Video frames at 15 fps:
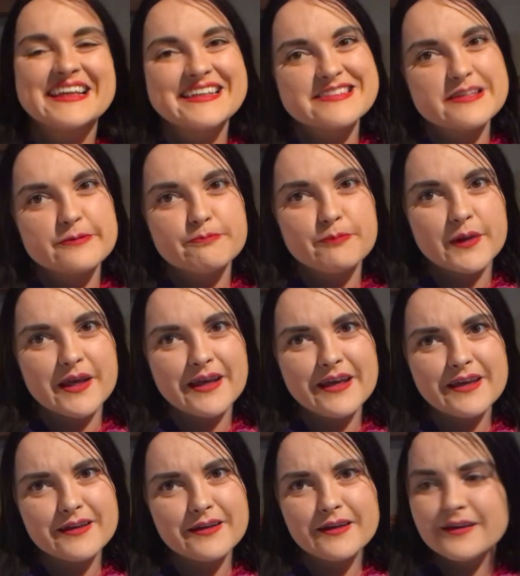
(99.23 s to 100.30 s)
Is it big?
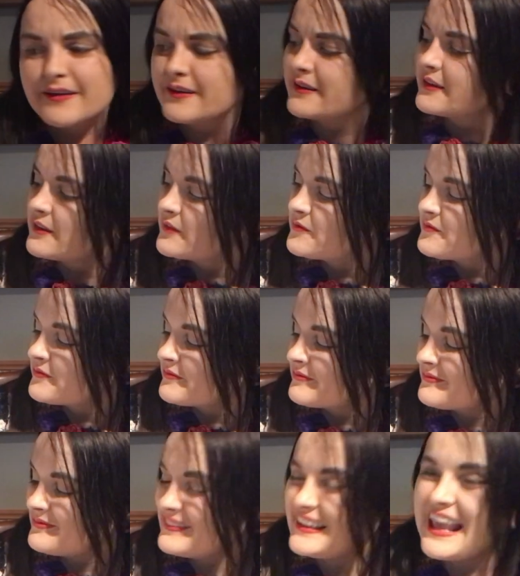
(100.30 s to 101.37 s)

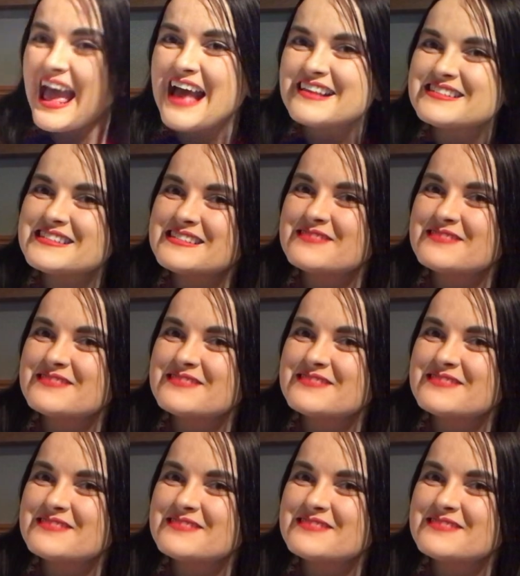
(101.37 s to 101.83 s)
Yes!